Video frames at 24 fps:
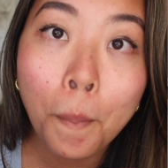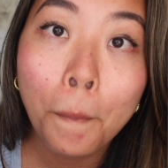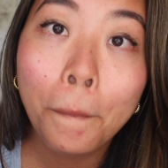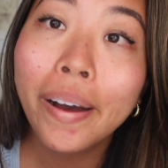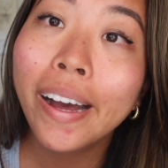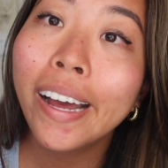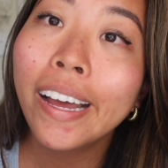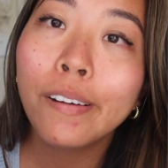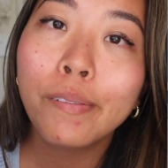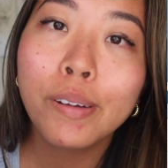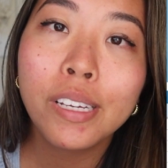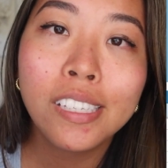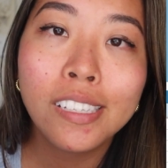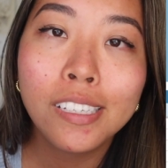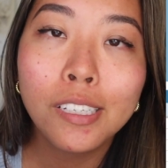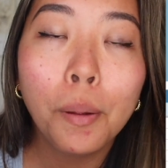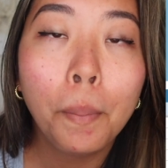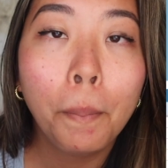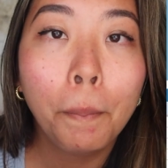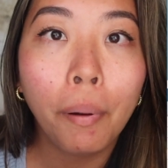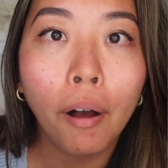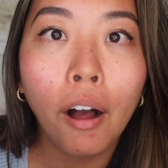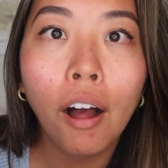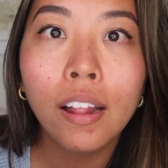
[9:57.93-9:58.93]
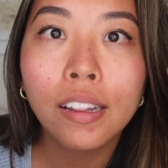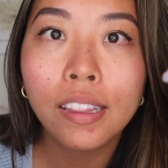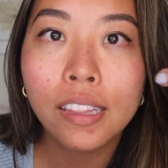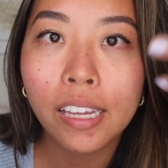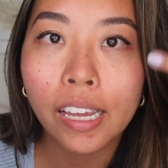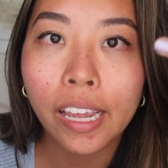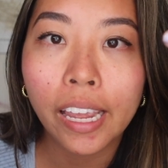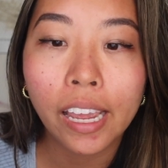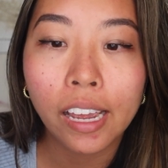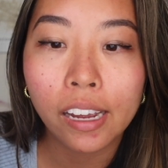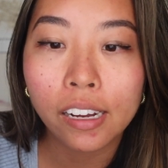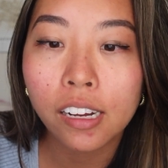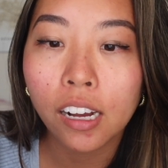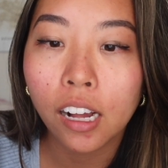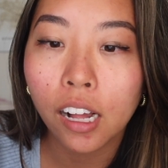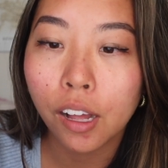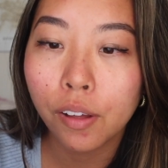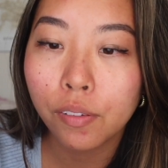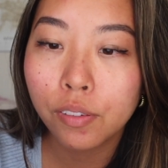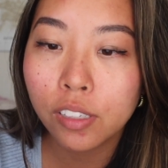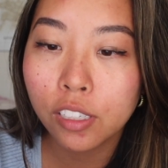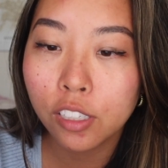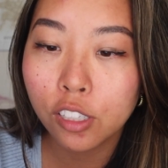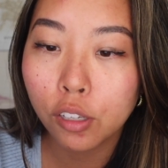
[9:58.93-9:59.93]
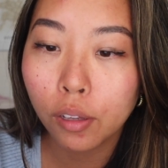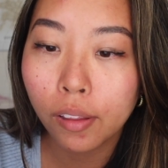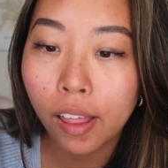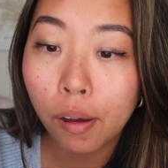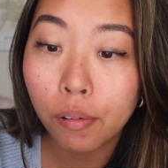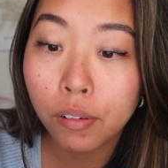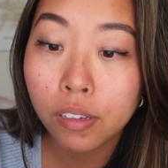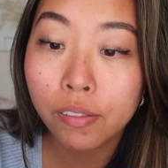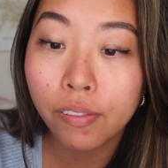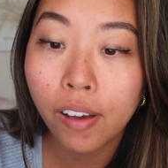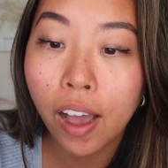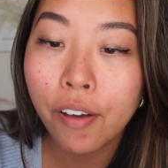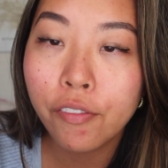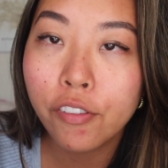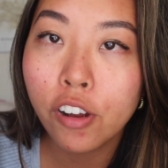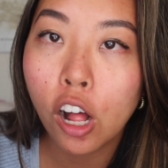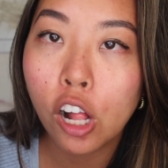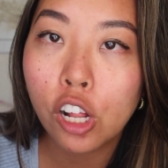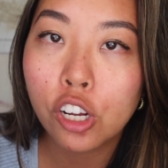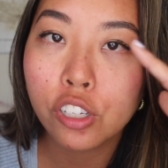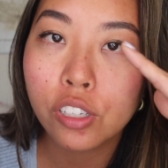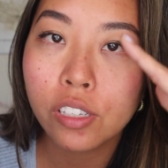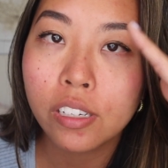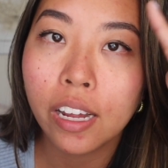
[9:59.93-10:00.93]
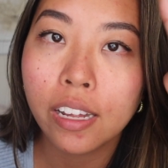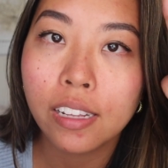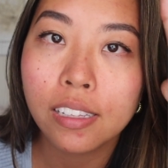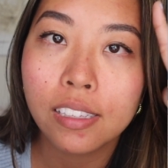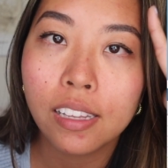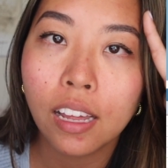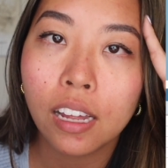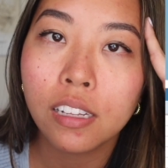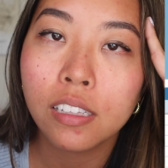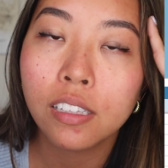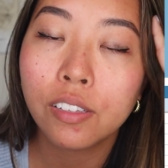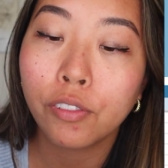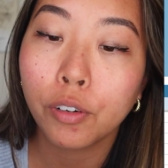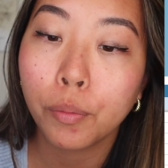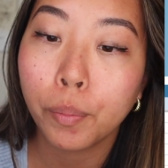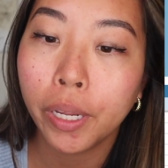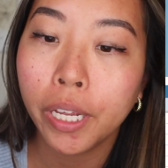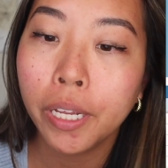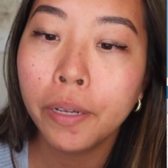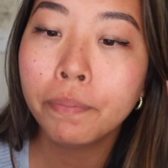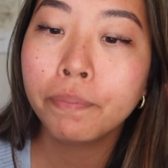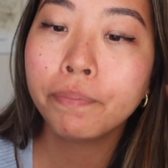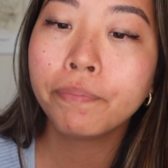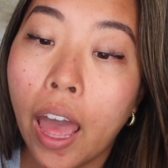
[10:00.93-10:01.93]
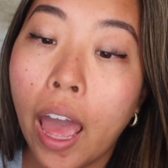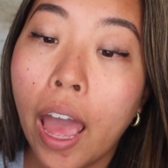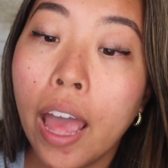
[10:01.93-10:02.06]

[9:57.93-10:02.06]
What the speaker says: But we still bought the handcuffs, and so that was $5.10 for me.